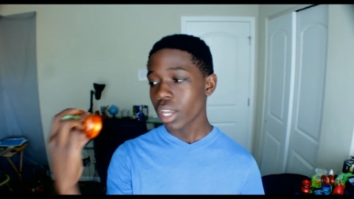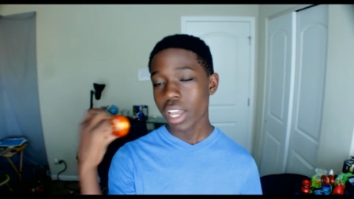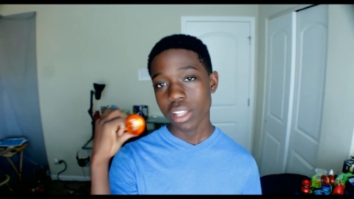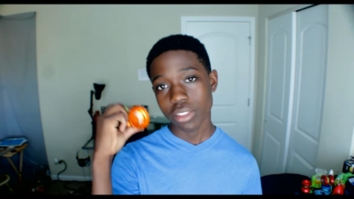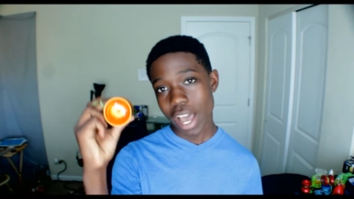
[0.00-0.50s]

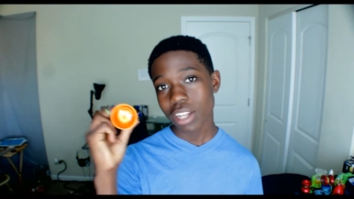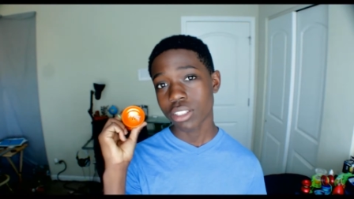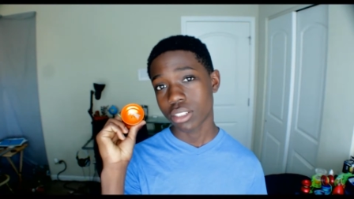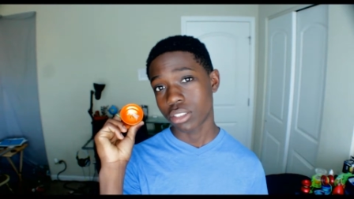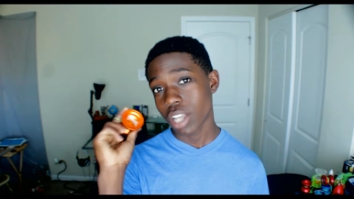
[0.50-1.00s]
And that
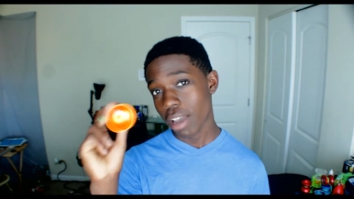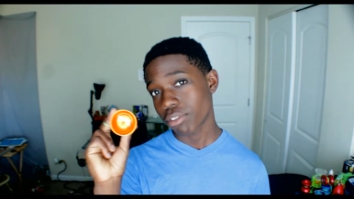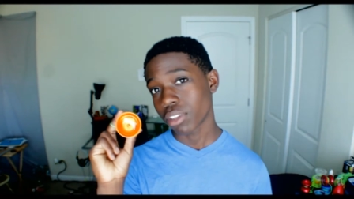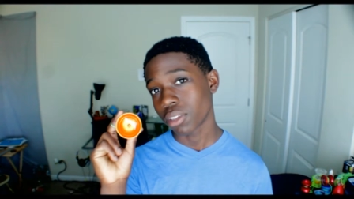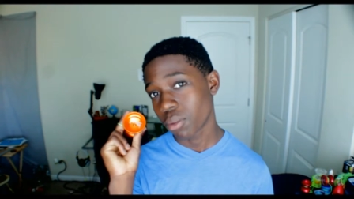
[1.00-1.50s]
is
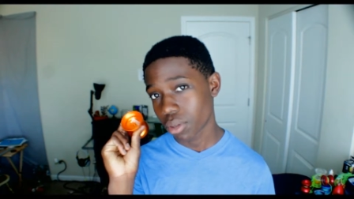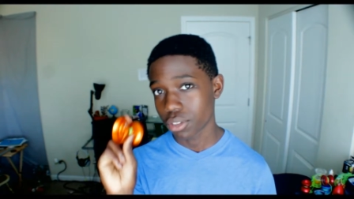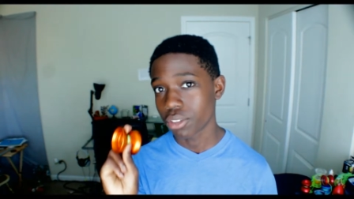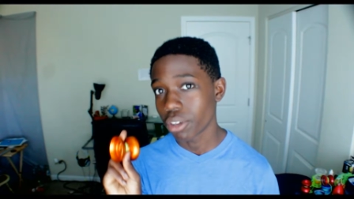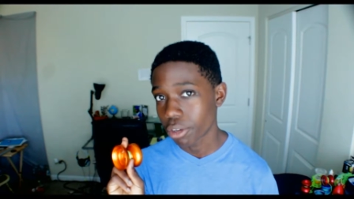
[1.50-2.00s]
definitely where
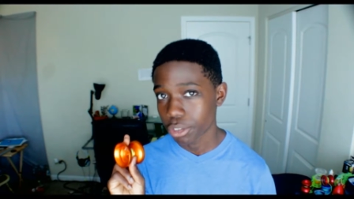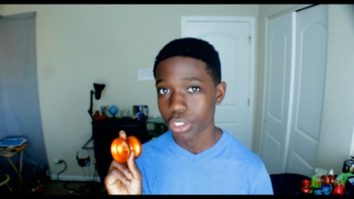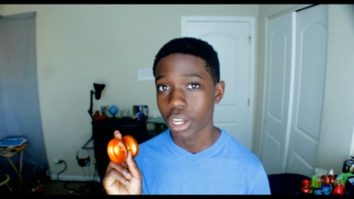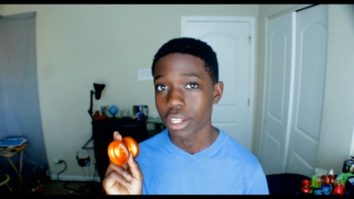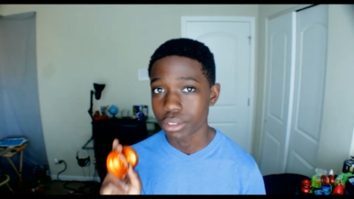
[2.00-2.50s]
this yo-yo
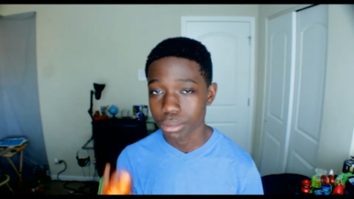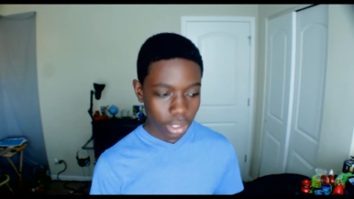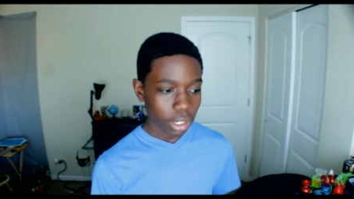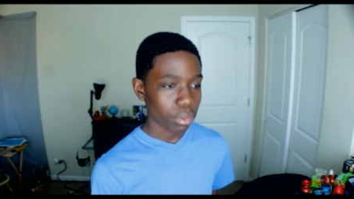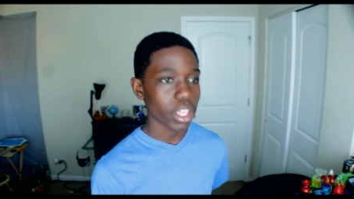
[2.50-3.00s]
shines.
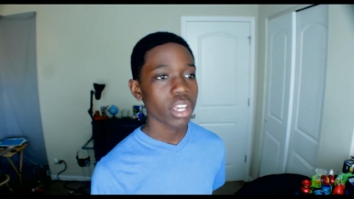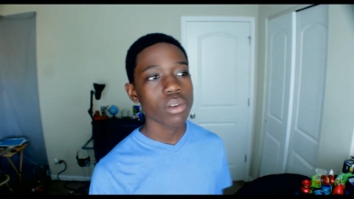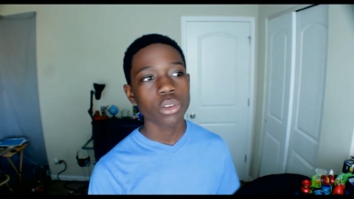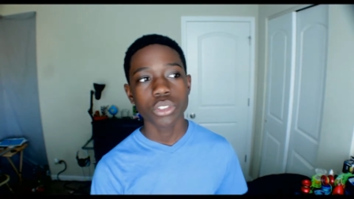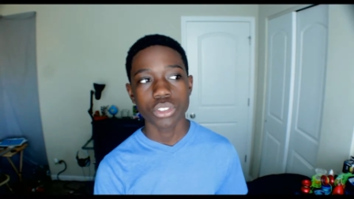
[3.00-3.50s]
Playing
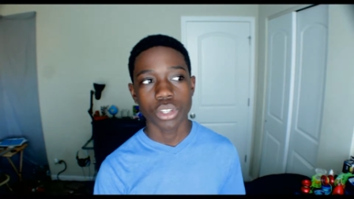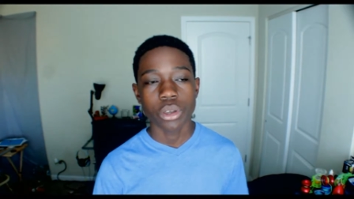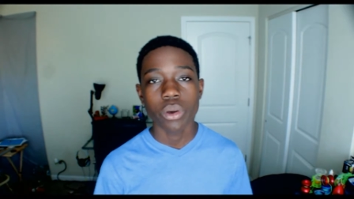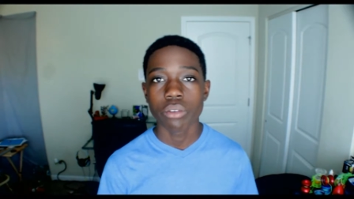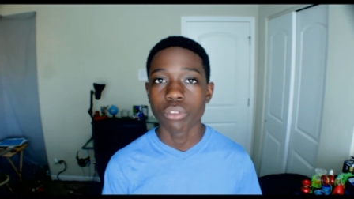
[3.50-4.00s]
around with this
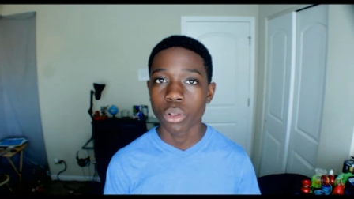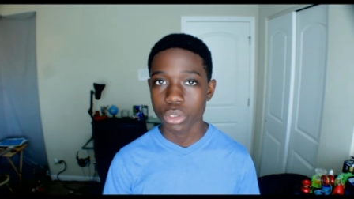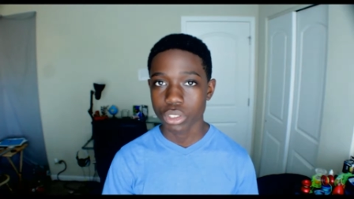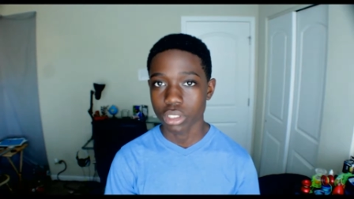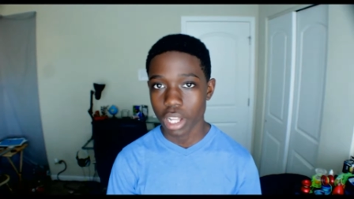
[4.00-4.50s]
yo-yo, I've
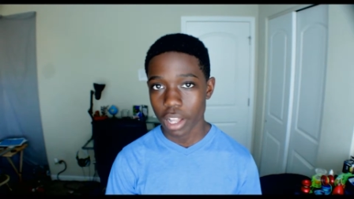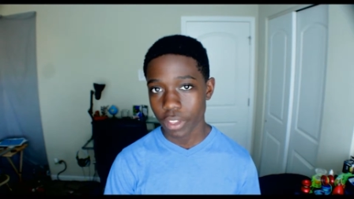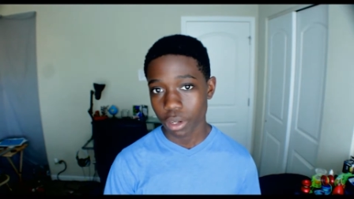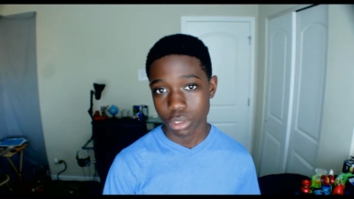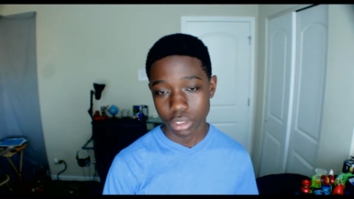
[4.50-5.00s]
noticed a lot
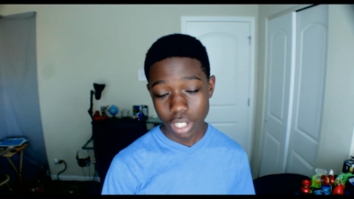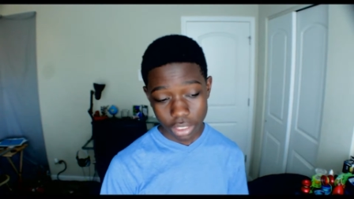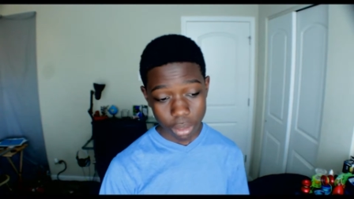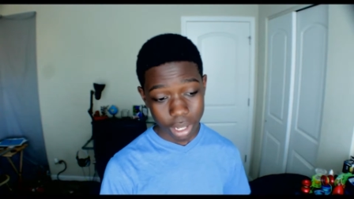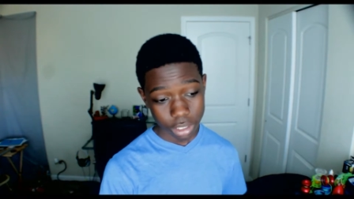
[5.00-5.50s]
that it was
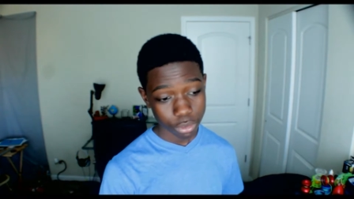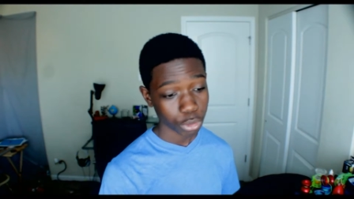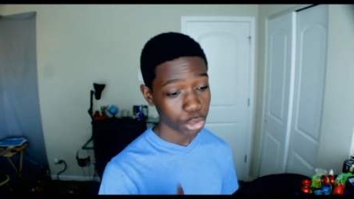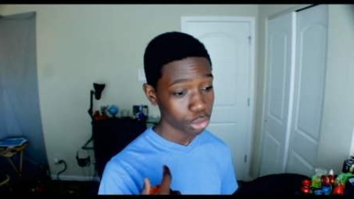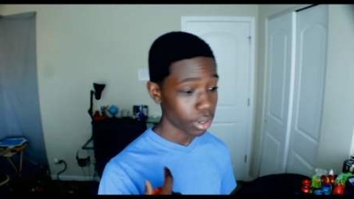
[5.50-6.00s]
not the best for
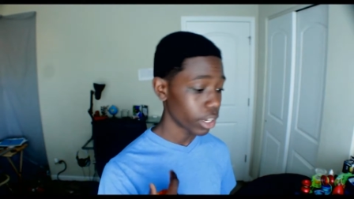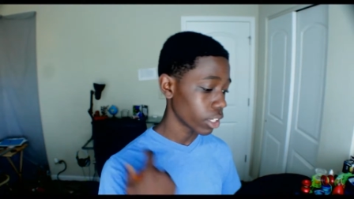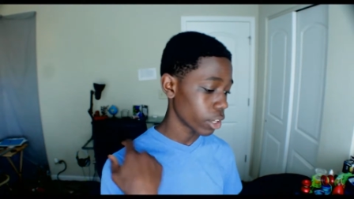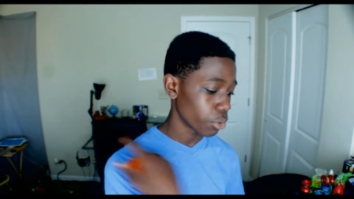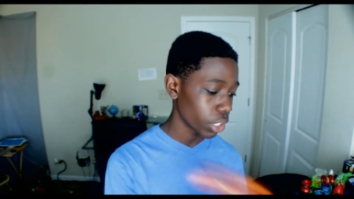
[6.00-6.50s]
shredding
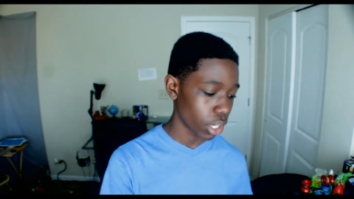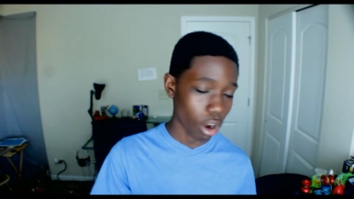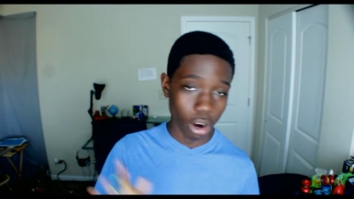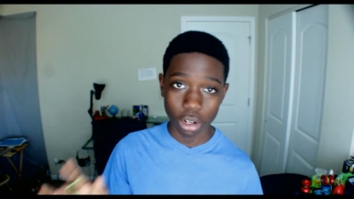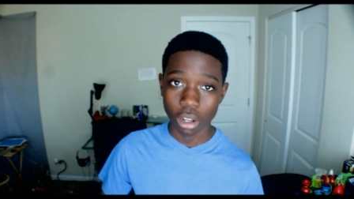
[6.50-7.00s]
like really
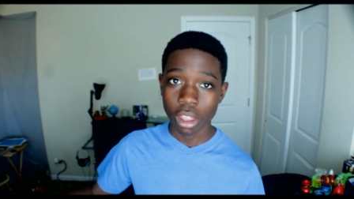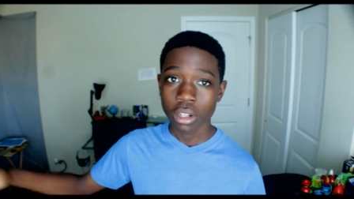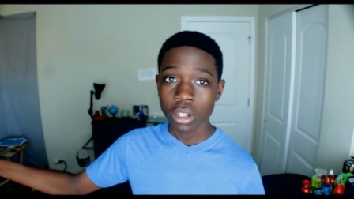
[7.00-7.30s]
hard